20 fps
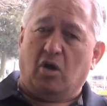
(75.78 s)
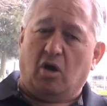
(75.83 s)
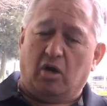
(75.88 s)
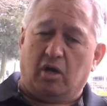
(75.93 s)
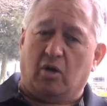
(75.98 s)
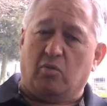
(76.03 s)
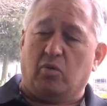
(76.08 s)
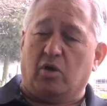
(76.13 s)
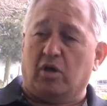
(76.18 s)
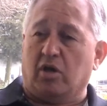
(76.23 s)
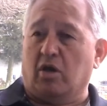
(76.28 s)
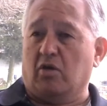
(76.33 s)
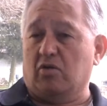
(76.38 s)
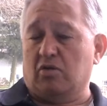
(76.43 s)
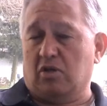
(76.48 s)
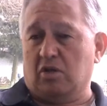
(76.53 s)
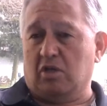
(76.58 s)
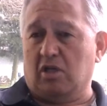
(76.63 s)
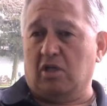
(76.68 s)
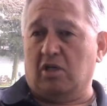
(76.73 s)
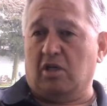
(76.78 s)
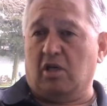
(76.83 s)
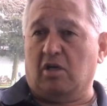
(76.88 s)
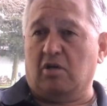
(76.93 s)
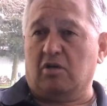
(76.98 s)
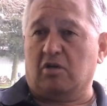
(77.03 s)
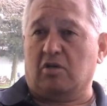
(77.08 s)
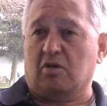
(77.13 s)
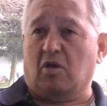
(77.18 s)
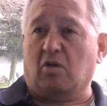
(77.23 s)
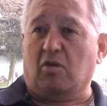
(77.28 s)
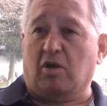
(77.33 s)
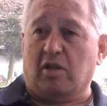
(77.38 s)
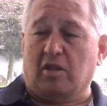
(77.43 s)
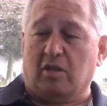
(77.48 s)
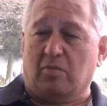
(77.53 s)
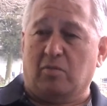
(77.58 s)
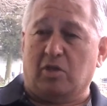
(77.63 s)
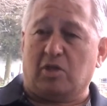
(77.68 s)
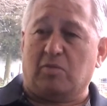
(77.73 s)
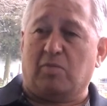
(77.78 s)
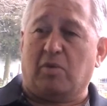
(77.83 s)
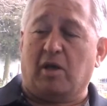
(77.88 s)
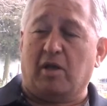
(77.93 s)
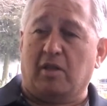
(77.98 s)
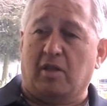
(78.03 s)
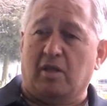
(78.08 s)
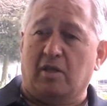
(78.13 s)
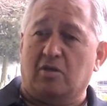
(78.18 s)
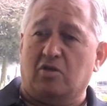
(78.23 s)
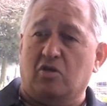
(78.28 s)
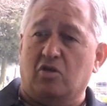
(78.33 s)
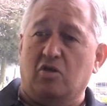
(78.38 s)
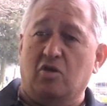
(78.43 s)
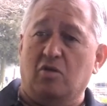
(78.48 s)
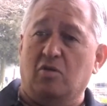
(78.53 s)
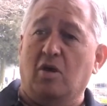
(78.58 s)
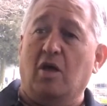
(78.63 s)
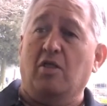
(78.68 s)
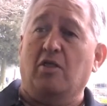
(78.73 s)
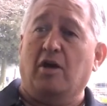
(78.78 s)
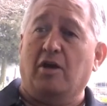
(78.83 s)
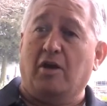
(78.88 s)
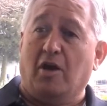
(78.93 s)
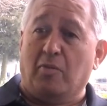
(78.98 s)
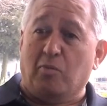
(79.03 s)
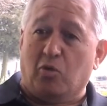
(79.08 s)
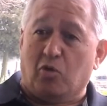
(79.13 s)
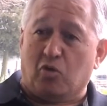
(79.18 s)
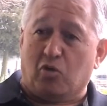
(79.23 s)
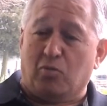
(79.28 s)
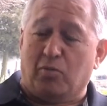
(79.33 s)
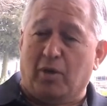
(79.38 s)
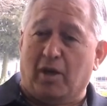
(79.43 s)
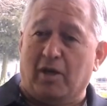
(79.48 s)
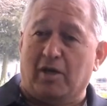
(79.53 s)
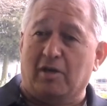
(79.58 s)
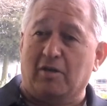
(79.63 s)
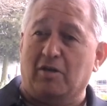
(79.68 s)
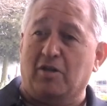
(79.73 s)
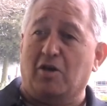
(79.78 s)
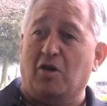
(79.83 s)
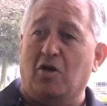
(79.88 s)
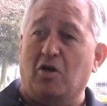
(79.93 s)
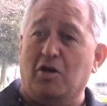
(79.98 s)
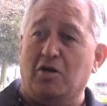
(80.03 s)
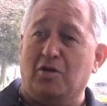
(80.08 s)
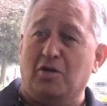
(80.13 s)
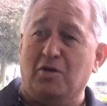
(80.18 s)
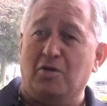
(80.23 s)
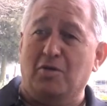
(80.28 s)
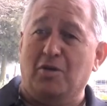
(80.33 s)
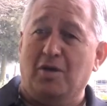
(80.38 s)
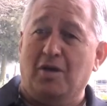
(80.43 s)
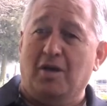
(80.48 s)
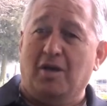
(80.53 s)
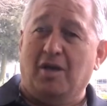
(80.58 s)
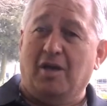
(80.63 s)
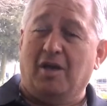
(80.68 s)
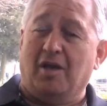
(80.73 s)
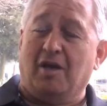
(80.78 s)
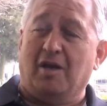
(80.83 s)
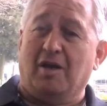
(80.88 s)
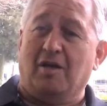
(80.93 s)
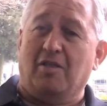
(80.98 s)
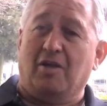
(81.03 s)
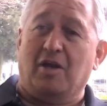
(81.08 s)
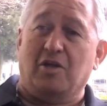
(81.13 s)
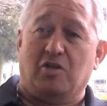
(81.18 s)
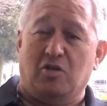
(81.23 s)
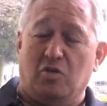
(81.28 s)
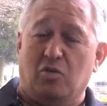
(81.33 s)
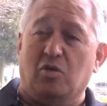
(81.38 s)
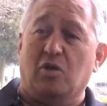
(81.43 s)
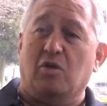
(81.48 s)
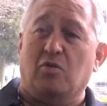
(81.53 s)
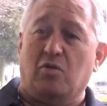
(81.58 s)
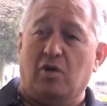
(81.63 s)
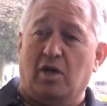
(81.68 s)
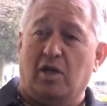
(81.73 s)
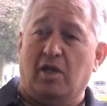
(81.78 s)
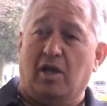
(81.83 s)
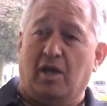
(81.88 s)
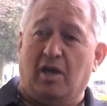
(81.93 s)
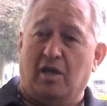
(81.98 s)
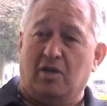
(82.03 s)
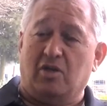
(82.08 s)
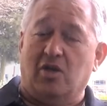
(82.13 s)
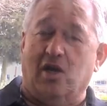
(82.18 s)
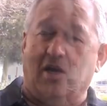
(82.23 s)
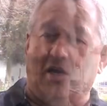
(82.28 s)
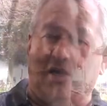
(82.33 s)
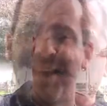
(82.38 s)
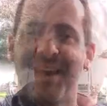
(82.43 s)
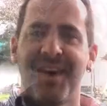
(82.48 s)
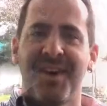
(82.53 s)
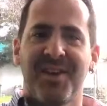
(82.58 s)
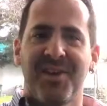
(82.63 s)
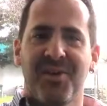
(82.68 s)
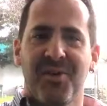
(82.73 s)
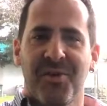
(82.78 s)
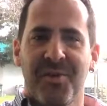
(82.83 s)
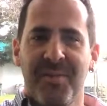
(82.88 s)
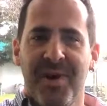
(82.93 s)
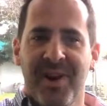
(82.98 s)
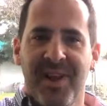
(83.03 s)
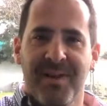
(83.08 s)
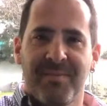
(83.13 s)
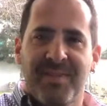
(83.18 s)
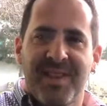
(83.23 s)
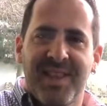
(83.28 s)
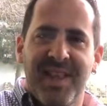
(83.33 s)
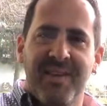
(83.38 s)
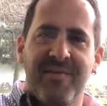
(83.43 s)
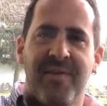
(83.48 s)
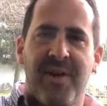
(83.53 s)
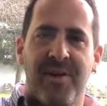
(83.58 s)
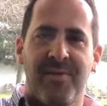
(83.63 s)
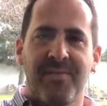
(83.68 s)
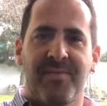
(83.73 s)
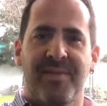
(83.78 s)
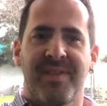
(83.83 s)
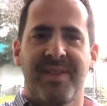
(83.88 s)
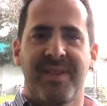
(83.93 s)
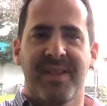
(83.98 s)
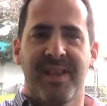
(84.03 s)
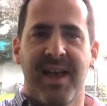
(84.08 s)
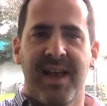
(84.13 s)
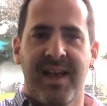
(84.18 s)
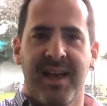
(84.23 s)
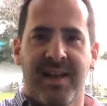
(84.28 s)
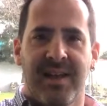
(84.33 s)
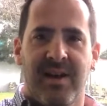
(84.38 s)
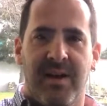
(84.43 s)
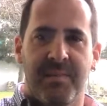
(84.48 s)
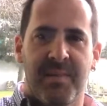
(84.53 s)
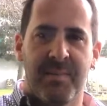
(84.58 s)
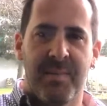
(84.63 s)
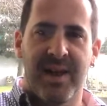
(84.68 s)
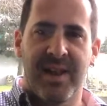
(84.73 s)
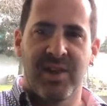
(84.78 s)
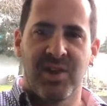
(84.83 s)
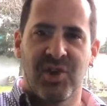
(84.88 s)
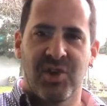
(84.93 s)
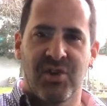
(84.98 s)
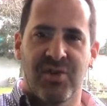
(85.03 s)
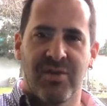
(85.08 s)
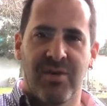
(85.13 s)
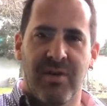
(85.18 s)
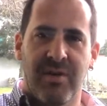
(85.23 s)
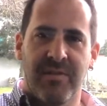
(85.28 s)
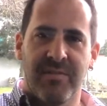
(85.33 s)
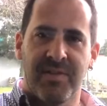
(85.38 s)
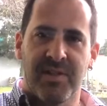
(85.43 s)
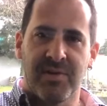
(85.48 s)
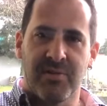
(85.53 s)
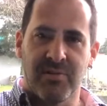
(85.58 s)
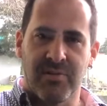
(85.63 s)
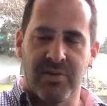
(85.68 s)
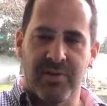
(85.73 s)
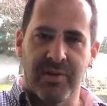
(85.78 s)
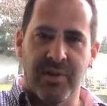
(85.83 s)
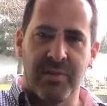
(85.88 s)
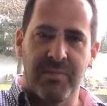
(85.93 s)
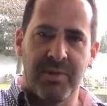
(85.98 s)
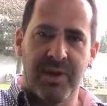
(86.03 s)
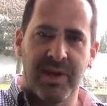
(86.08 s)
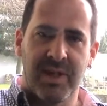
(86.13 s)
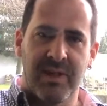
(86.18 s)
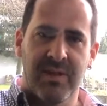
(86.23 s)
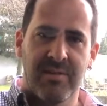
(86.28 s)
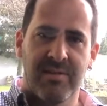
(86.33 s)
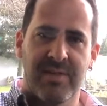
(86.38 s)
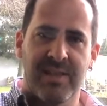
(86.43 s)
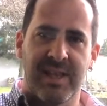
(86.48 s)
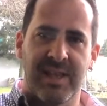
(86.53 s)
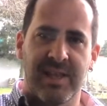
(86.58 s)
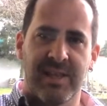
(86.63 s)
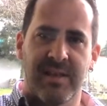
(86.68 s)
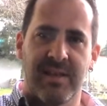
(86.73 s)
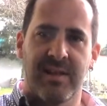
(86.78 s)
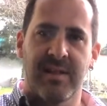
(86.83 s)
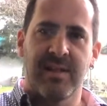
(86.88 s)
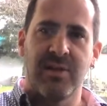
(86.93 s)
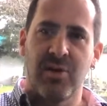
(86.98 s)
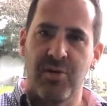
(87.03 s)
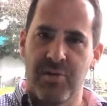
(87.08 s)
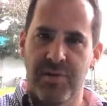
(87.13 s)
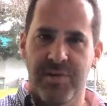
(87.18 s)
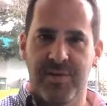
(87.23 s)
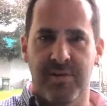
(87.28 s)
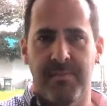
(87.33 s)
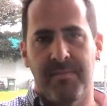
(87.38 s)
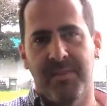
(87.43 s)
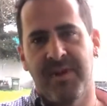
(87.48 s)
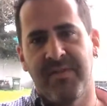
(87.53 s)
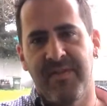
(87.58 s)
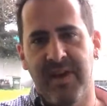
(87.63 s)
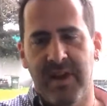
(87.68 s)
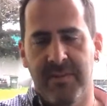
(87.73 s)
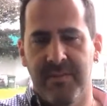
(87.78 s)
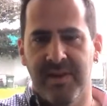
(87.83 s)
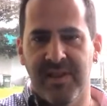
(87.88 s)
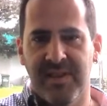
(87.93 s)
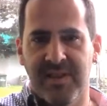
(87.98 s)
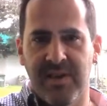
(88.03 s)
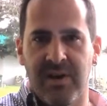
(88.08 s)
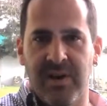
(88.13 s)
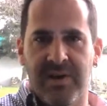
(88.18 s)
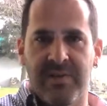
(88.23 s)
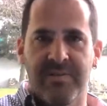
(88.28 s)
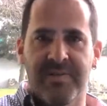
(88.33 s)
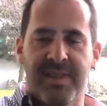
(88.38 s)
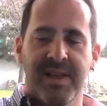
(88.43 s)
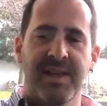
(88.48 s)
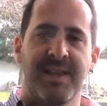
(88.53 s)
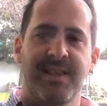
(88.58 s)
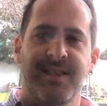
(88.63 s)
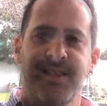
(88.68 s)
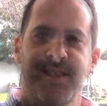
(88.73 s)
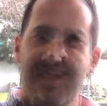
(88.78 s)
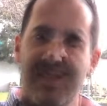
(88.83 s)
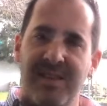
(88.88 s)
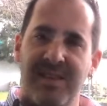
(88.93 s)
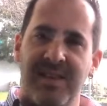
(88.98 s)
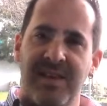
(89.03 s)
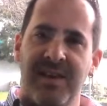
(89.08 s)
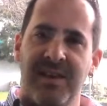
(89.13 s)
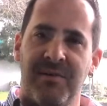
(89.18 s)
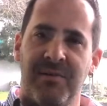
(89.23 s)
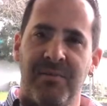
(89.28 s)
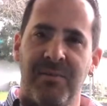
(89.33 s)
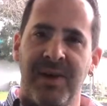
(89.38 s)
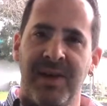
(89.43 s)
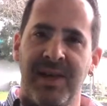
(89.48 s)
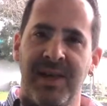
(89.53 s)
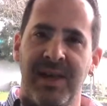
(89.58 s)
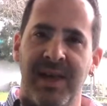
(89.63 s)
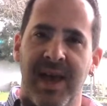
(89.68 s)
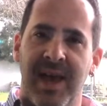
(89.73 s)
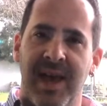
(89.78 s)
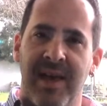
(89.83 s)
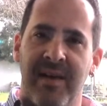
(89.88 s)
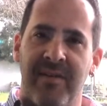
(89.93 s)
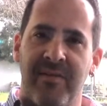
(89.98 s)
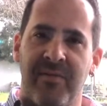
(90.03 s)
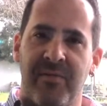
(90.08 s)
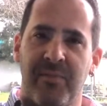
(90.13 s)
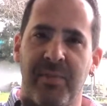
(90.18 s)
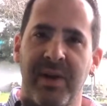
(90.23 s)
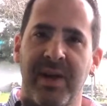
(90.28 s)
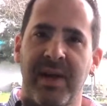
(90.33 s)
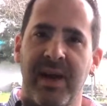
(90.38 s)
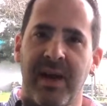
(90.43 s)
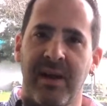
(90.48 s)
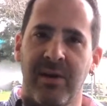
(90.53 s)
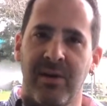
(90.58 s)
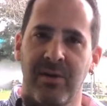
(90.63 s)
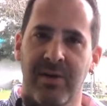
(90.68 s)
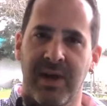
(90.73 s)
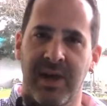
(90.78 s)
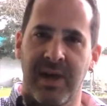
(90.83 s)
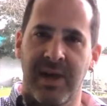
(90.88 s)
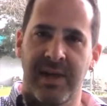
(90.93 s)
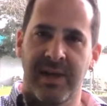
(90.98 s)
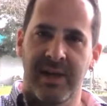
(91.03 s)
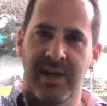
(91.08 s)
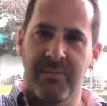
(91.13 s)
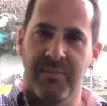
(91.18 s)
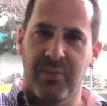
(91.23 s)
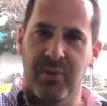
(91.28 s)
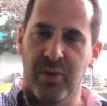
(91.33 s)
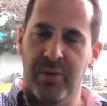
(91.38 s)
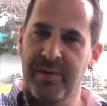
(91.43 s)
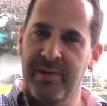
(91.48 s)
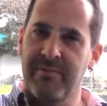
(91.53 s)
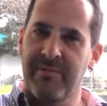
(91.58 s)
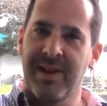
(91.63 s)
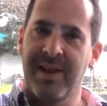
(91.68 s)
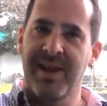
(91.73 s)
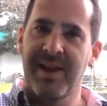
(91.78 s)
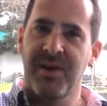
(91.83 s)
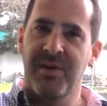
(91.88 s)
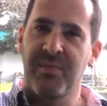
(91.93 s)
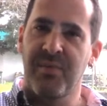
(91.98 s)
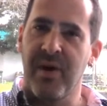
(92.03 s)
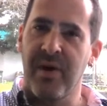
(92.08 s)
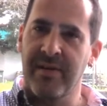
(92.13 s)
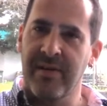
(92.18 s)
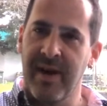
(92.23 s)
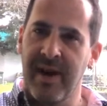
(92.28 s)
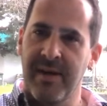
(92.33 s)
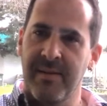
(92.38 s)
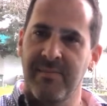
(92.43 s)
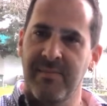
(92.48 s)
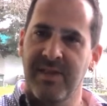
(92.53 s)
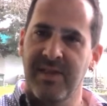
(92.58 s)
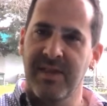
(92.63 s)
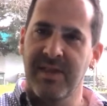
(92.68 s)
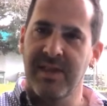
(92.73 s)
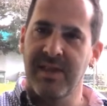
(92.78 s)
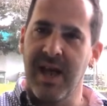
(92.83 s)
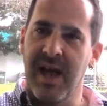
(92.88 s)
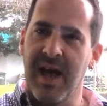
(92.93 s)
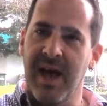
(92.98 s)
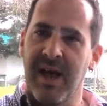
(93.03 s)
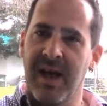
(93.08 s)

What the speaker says: I don't want to go into details because I'll let them explain that to you. They know more about it than I do. They do all the really hard yards. Kia ora, my name's Steve Holmes and I'm the manager of the Rotorua Community Youth Centre youth development side of things. This year we have begun looking at employment related programs.